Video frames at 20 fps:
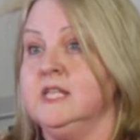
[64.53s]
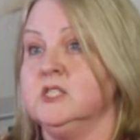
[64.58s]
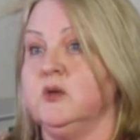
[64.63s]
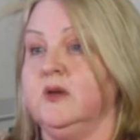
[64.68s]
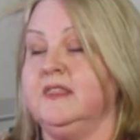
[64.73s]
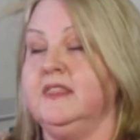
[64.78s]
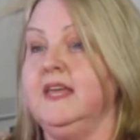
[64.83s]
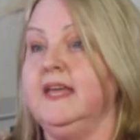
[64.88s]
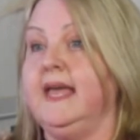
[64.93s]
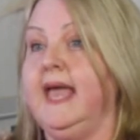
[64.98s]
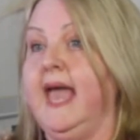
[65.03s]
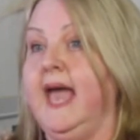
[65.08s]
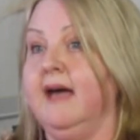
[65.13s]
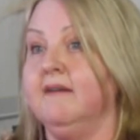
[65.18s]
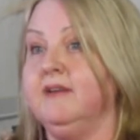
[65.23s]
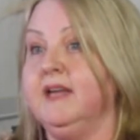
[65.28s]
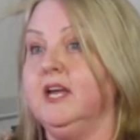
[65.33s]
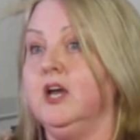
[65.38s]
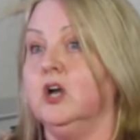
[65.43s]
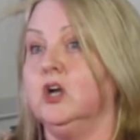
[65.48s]
So I think
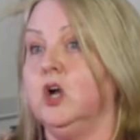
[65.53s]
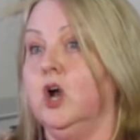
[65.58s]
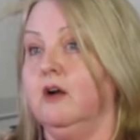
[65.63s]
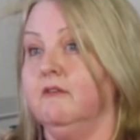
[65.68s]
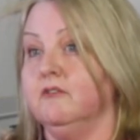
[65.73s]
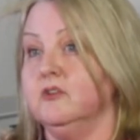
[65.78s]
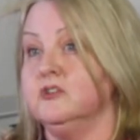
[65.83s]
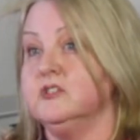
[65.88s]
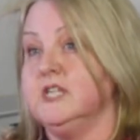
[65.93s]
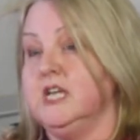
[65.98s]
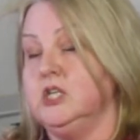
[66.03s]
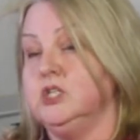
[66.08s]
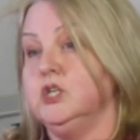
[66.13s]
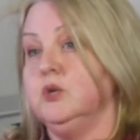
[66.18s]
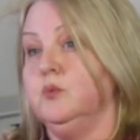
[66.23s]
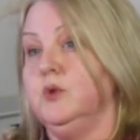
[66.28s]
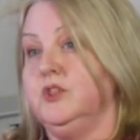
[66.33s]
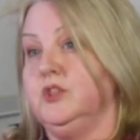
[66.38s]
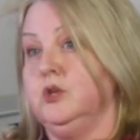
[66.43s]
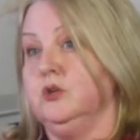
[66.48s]
having a
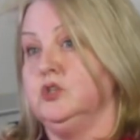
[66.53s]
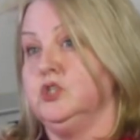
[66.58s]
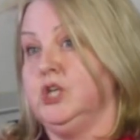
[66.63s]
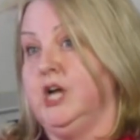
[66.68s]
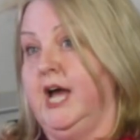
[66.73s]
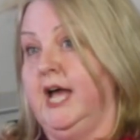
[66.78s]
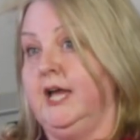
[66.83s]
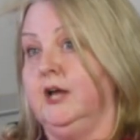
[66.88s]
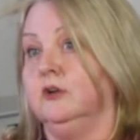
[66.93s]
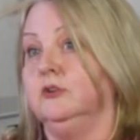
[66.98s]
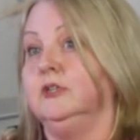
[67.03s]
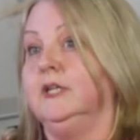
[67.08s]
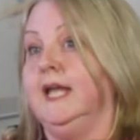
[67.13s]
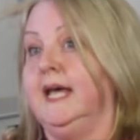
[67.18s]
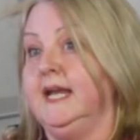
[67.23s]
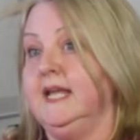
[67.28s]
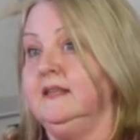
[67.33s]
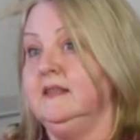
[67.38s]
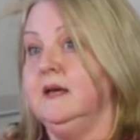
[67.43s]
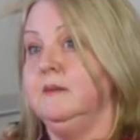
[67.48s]
conversation with your child,
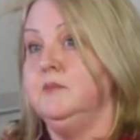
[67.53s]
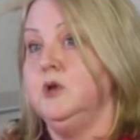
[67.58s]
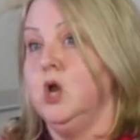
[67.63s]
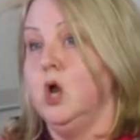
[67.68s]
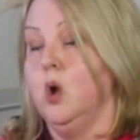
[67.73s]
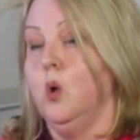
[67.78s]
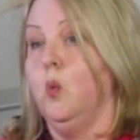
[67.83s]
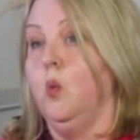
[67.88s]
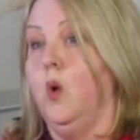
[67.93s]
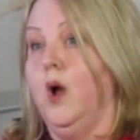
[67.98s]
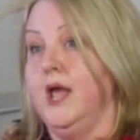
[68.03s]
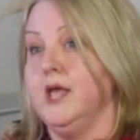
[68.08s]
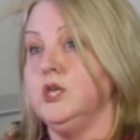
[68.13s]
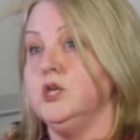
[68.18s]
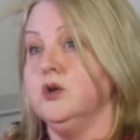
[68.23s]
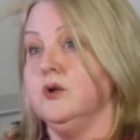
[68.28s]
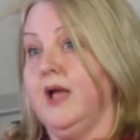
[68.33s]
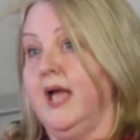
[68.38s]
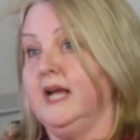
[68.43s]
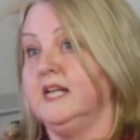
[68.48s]
letting them know what
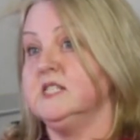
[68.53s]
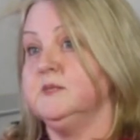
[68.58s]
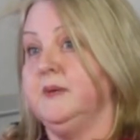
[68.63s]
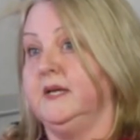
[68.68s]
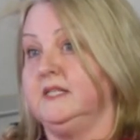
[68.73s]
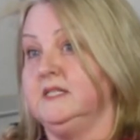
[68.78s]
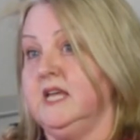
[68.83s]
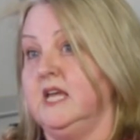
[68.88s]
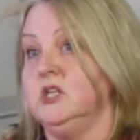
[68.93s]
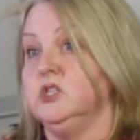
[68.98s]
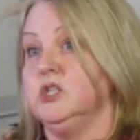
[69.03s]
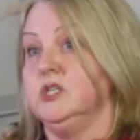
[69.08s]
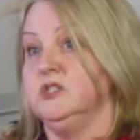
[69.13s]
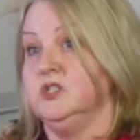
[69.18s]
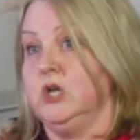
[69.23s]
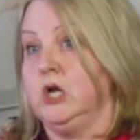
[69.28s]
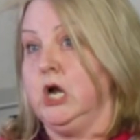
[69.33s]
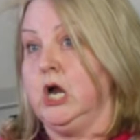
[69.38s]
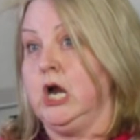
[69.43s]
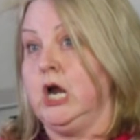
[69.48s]
your
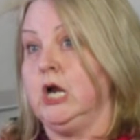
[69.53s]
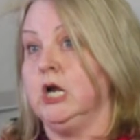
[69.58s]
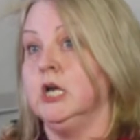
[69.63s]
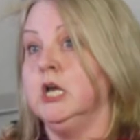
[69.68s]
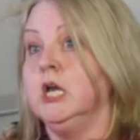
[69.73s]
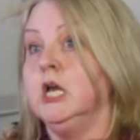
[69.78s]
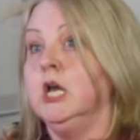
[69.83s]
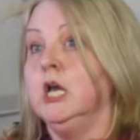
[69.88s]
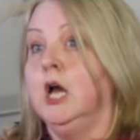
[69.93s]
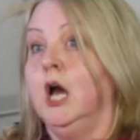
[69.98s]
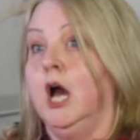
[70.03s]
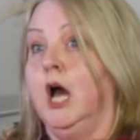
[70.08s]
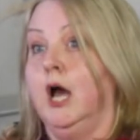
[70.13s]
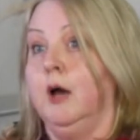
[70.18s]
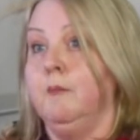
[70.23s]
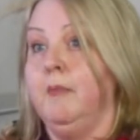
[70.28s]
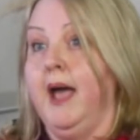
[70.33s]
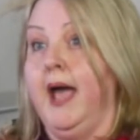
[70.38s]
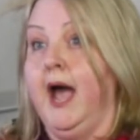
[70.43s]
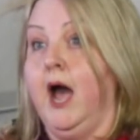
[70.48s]
expectations are
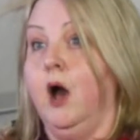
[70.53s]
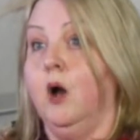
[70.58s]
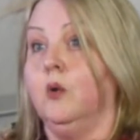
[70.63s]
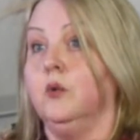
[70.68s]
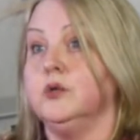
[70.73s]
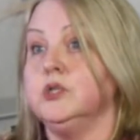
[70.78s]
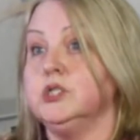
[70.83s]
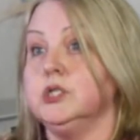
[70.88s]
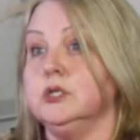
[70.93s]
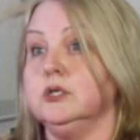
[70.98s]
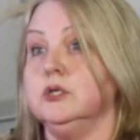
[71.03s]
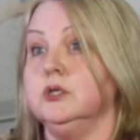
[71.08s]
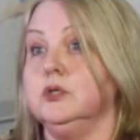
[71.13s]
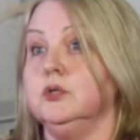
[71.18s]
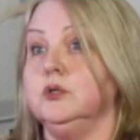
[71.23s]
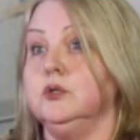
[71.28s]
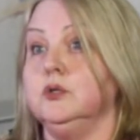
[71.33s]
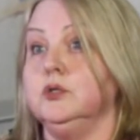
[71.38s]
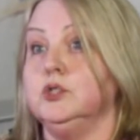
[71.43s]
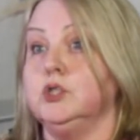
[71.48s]
about
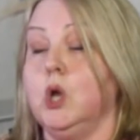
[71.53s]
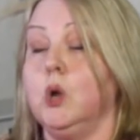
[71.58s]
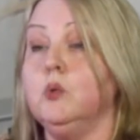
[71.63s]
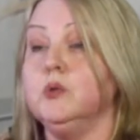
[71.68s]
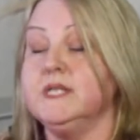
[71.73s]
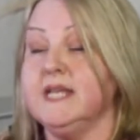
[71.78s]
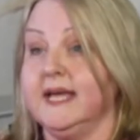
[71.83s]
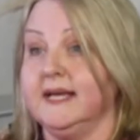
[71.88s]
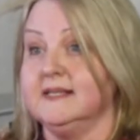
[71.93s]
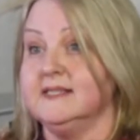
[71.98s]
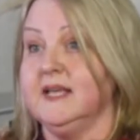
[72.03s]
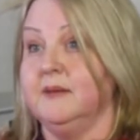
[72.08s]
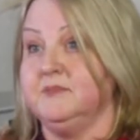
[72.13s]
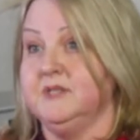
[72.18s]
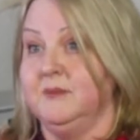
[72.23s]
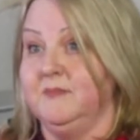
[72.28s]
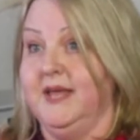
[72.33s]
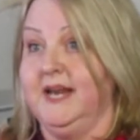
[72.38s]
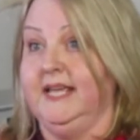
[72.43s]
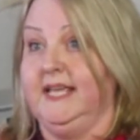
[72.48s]
don't
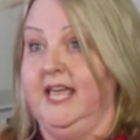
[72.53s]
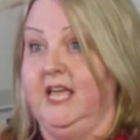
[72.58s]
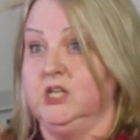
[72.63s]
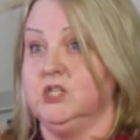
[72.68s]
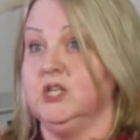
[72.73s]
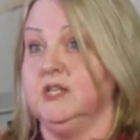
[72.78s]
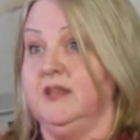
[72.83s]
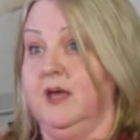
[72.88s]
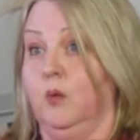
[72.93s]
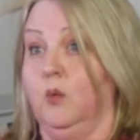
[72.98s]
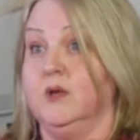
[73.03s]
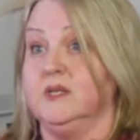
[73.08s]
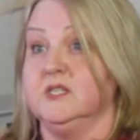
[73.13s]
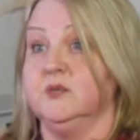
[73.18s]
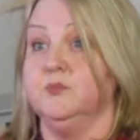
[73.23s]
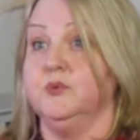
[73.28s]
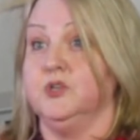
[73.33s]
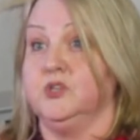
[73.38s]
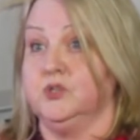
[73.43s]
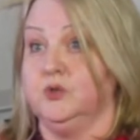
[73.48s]
accept a medication that
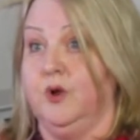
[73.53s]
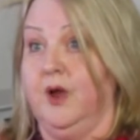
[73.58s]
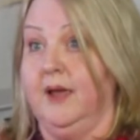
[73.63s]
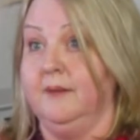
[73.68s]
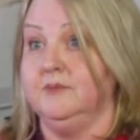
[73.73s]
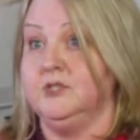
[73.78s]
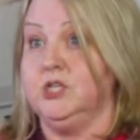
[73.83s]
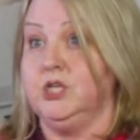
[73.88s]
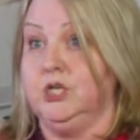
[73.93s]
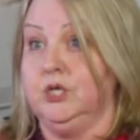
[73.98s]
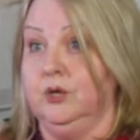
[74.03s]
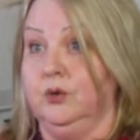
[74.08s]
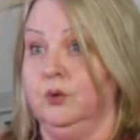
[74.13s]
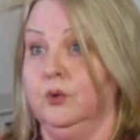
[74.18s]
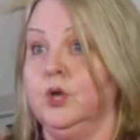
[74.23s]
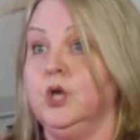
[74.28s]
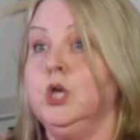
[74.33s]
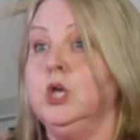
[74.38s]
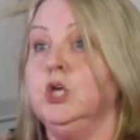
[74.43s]
wasn't prescribed to you.